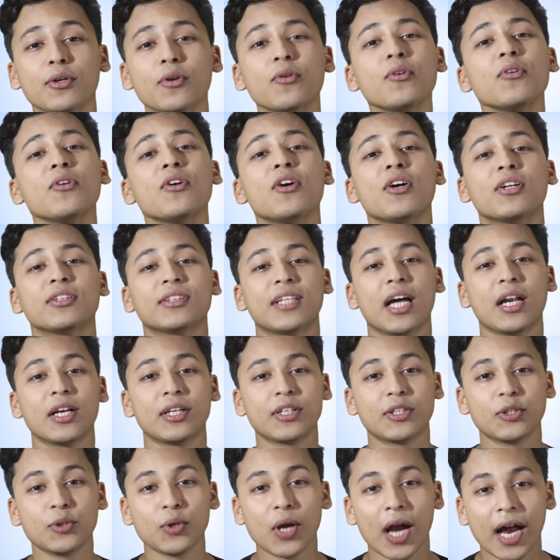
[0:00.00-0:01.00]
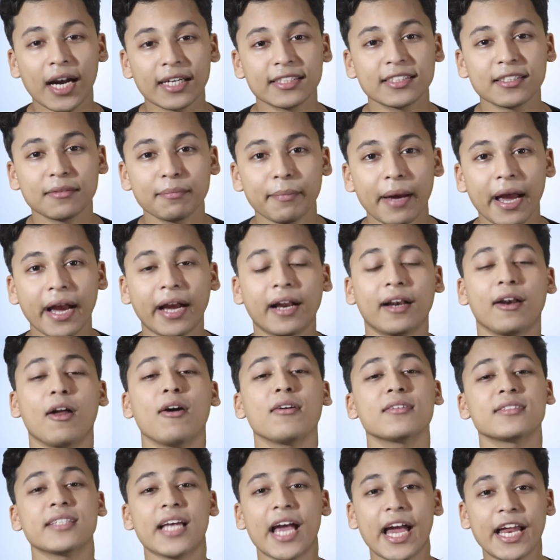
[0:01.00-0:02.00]
know that you had some
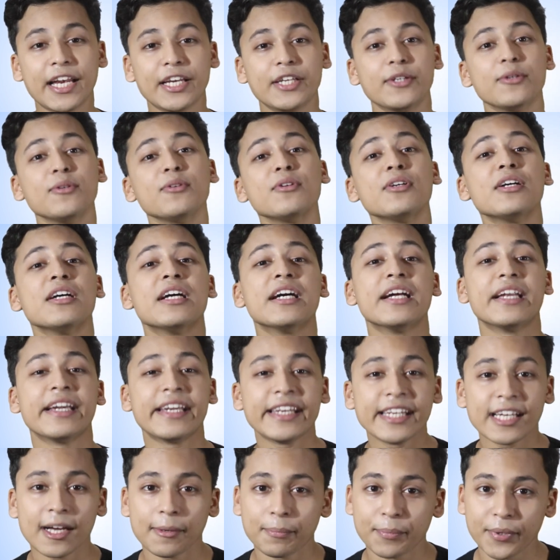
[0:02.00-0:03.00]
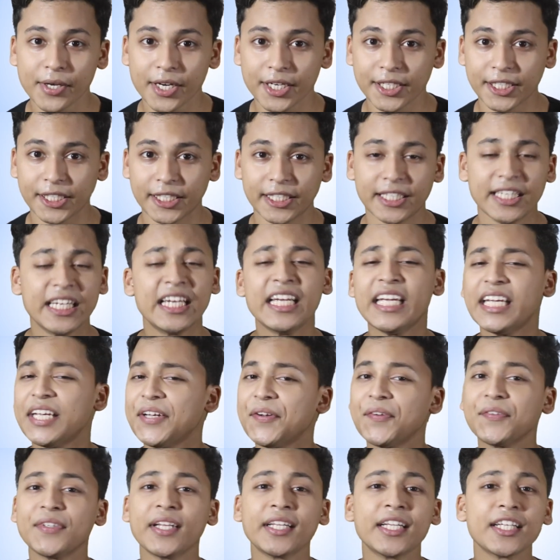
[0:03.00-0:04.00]
backlogs and you reappeared it.
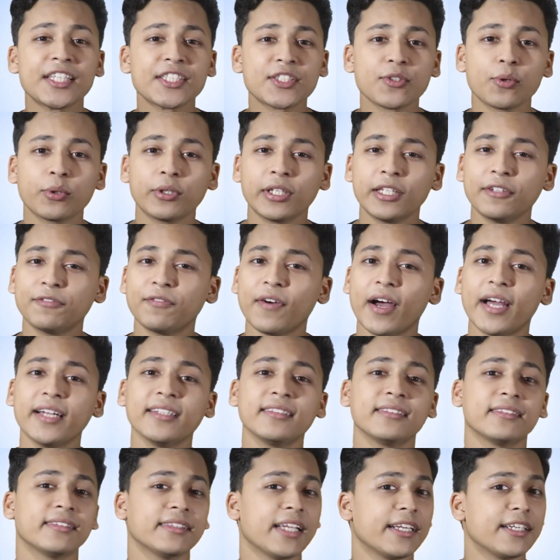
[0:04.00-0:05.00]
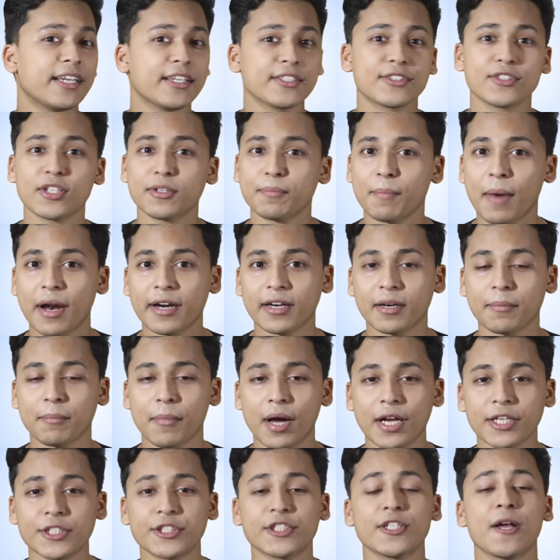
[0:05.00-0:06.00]
Even then, it's totally fine, that does not matter
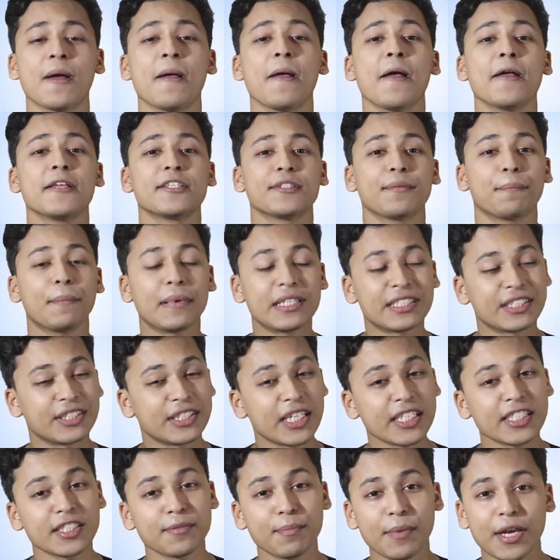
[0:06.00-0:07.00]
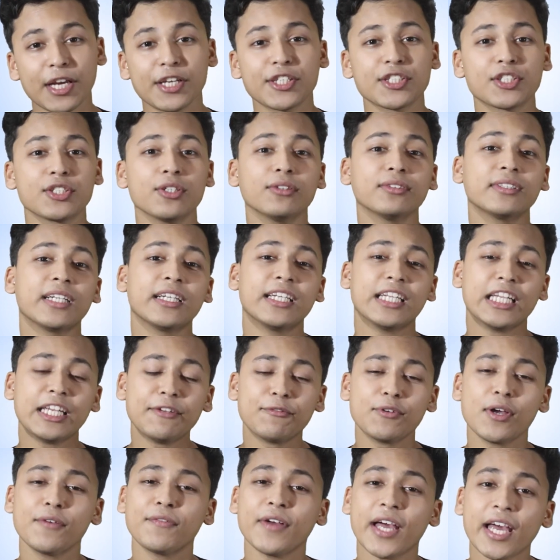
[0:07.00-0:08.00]
much. But just make sure that
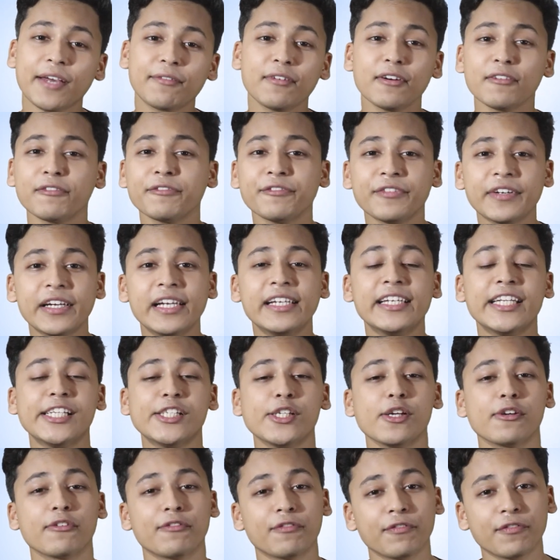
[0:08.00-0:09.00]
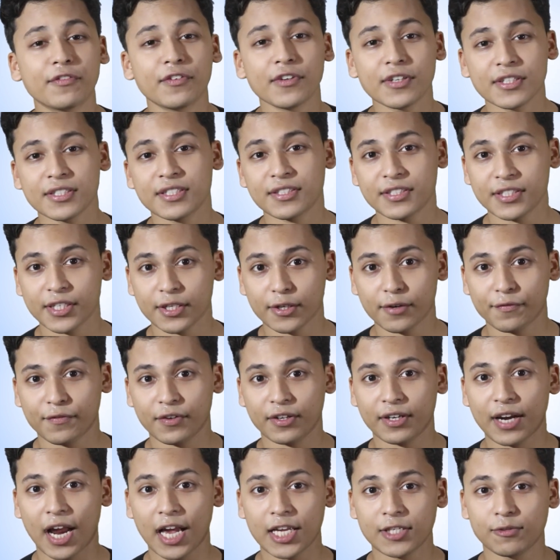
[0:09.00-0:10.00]
if you have ever failed in your first year of
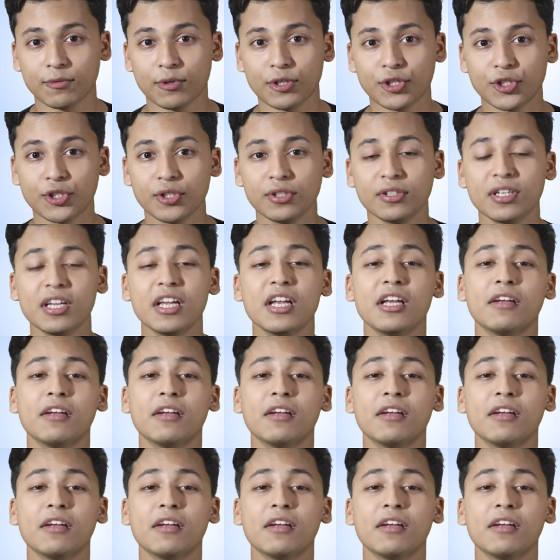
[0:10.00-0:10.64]
your graduation,